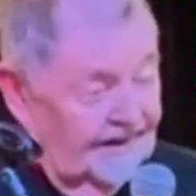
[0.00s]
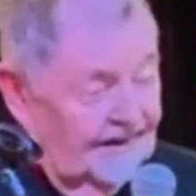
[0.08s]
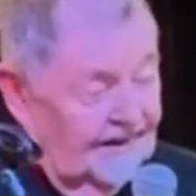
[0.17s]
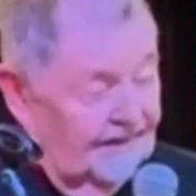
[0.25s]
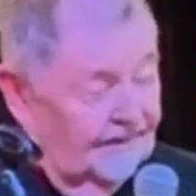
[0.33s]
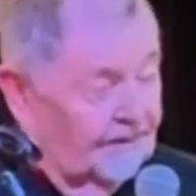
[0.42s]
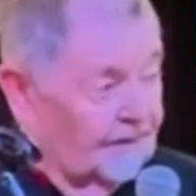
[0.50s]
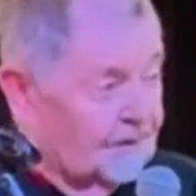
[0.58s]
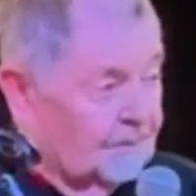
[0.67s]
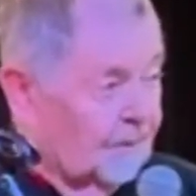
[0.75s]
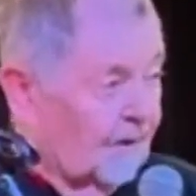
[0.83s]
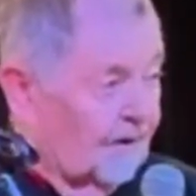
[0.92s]
in the
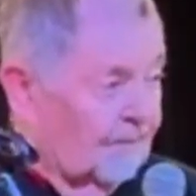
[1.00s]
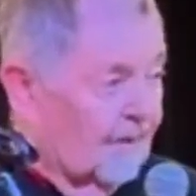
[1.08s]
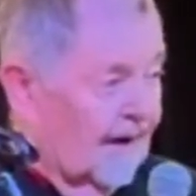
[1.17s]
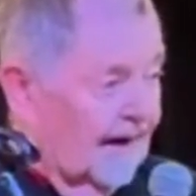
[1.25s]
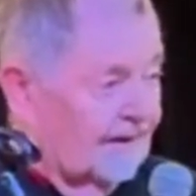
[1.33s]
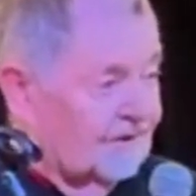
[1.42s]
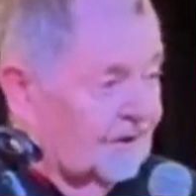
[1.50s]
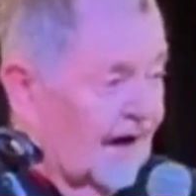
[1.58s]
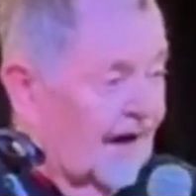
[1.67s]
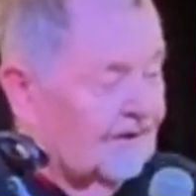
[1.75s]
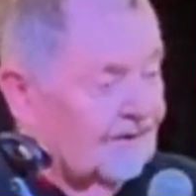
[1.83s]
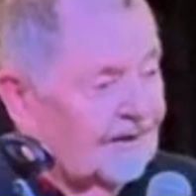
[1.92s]
first part of my
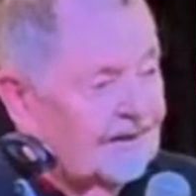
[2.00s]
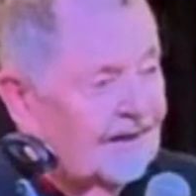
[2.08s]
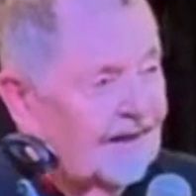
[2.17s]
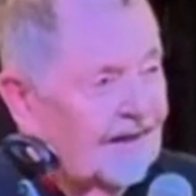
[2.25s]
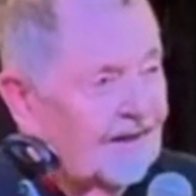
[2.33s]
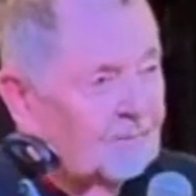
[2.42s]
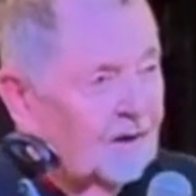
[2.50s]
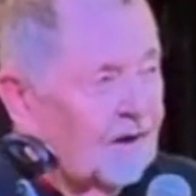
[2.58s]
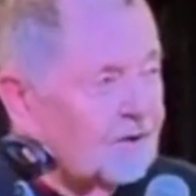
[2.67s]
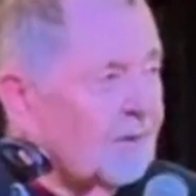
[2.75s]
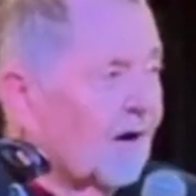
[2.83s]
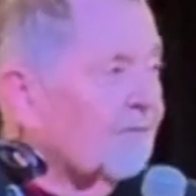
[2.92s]
childhood
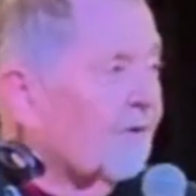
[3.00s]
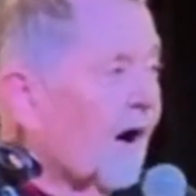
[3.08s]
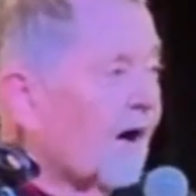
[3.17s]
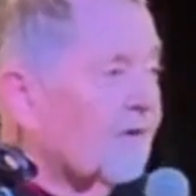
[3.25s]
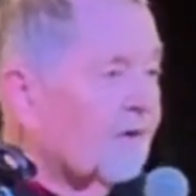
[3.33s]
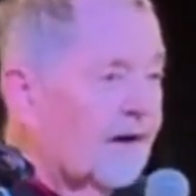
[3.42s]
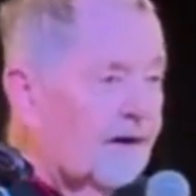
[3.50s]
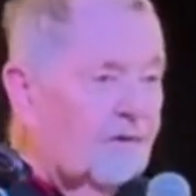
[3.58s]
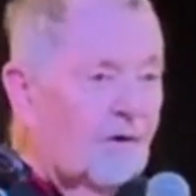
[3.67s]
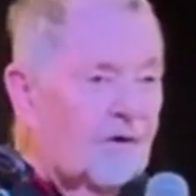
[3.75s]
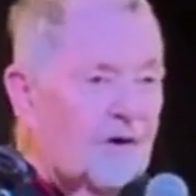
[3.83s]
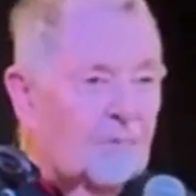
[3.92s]
because my father had
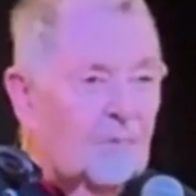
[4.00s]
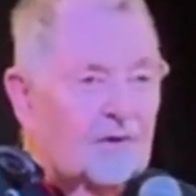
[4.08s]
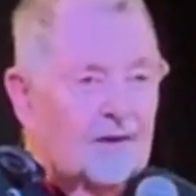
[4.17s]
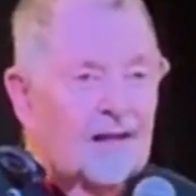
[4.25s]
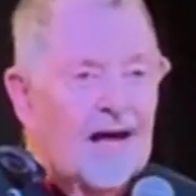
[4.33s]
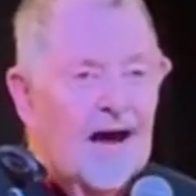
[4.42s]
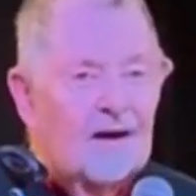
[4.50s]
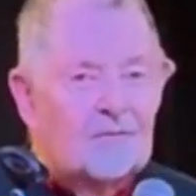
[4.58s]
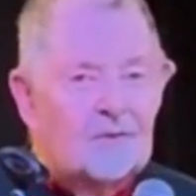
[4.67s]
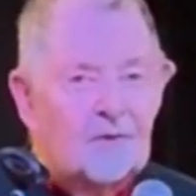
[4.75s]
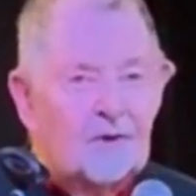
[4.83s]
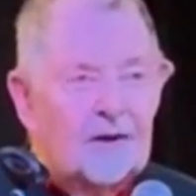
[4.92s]
grown up with a live
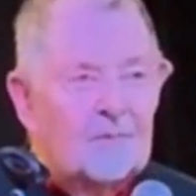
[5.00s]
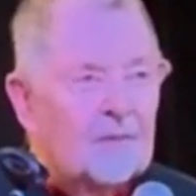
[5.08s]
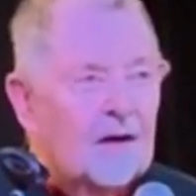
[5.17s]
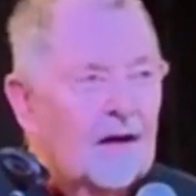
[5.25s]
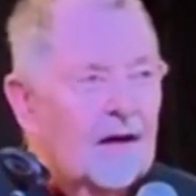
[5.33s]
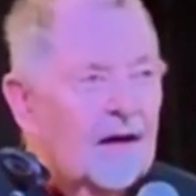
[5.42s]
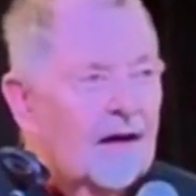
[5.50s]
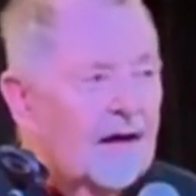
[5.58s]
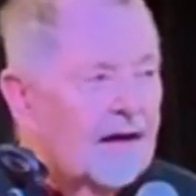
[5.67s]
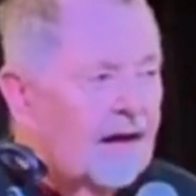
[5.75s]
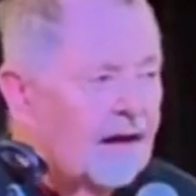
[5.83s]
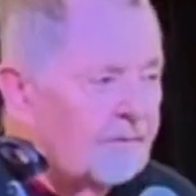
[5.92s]
tree.
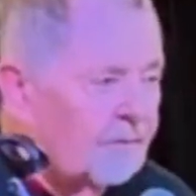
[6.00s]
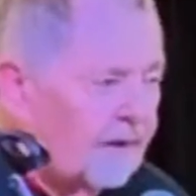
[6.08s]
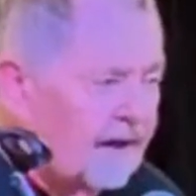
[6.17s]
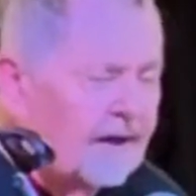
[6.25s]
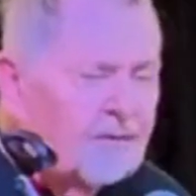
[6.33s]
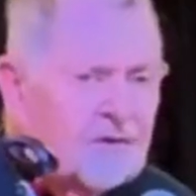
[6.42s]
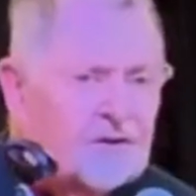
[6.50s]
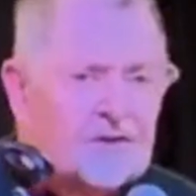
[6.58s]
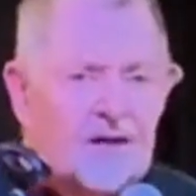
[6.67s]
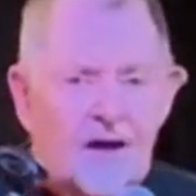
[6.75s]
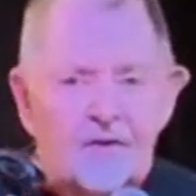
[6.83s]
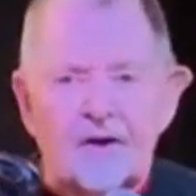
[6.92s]
And we lived in
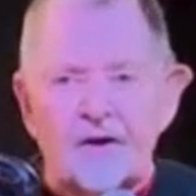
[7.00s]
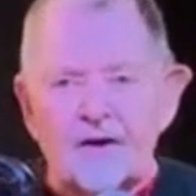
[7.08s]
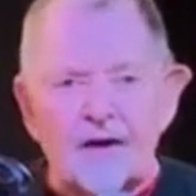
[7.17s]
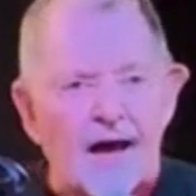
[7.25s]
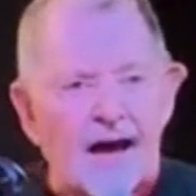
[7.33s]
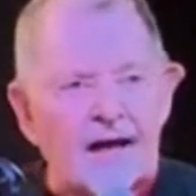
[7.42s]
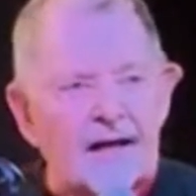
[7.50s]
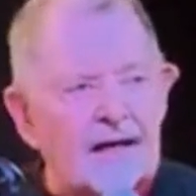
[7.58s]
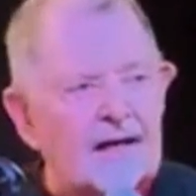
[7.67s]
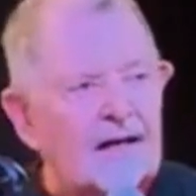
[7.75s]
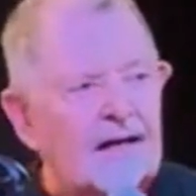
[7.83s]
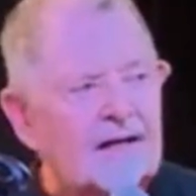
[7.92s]
South
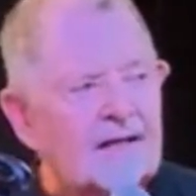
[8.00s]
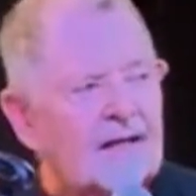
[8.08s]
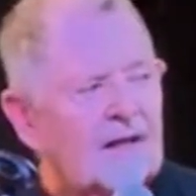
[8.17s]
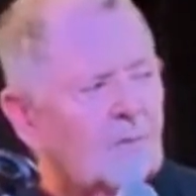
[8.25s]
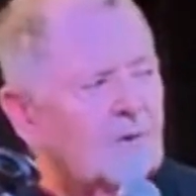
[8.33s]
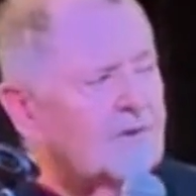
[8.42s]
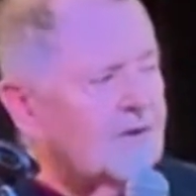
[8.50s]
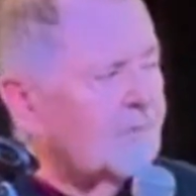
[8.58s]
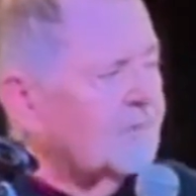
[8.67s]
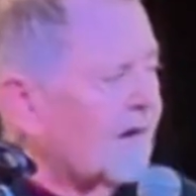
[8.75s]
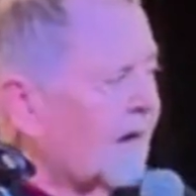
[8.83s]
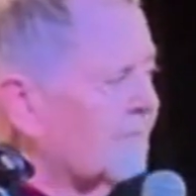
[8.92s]
Carolina, and he would
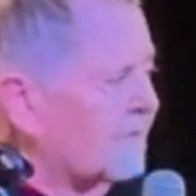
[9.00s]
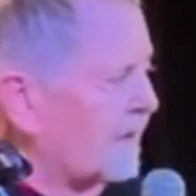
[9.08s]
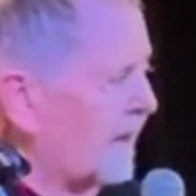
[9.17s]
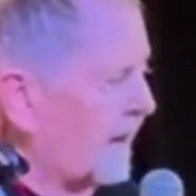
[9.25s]
sometimes